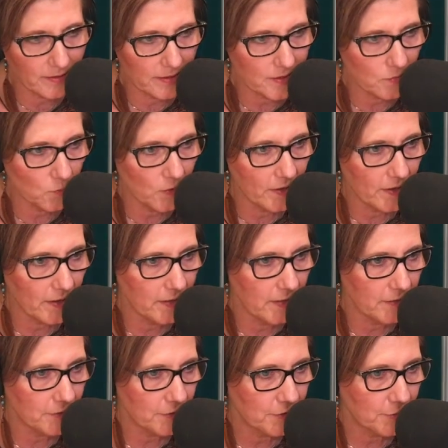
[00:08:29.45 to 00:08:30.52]
That's
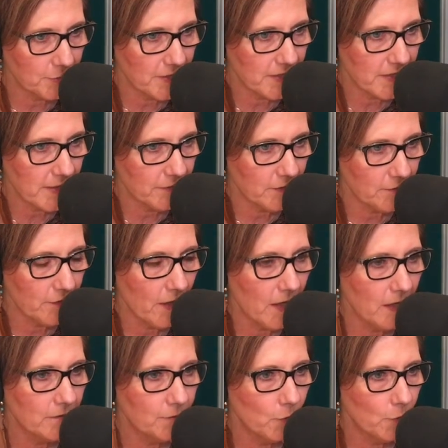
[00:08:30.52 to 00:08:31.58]

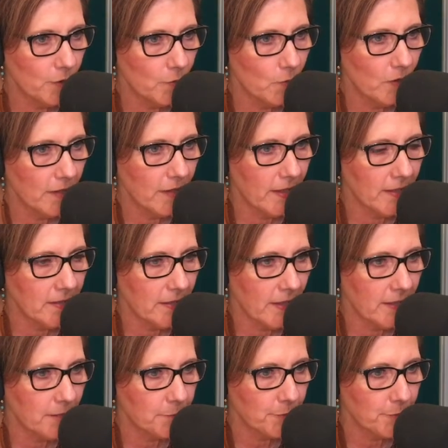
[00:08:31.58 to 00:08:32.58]
1-800-375-4188.